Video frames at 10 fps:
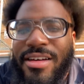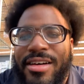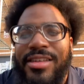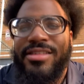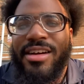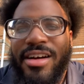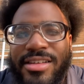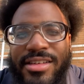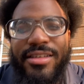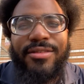love this
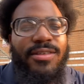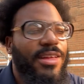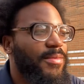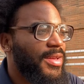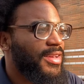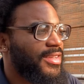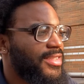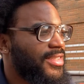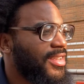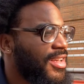content. You feel me? Cause
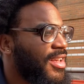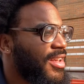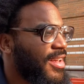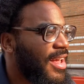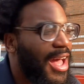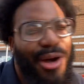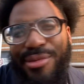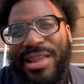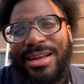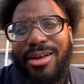I
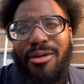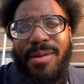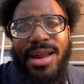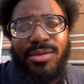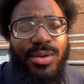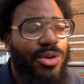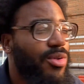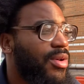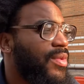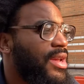don't think nobody
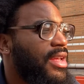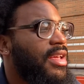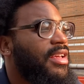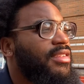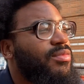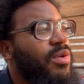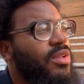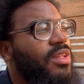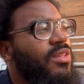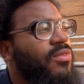record while they are
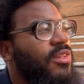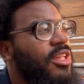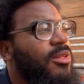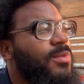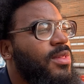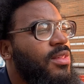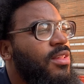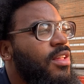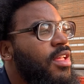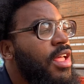working. You feel me?
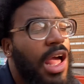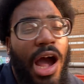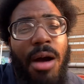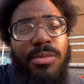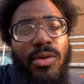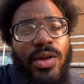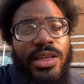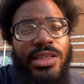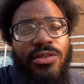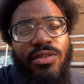I'm doing
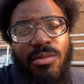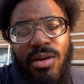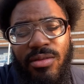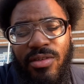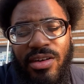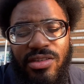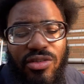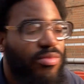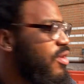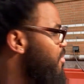this shit for
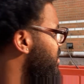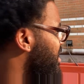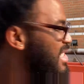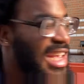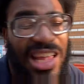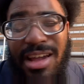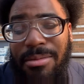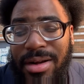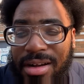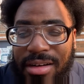motivational purposes
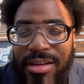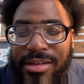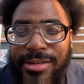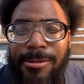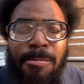and because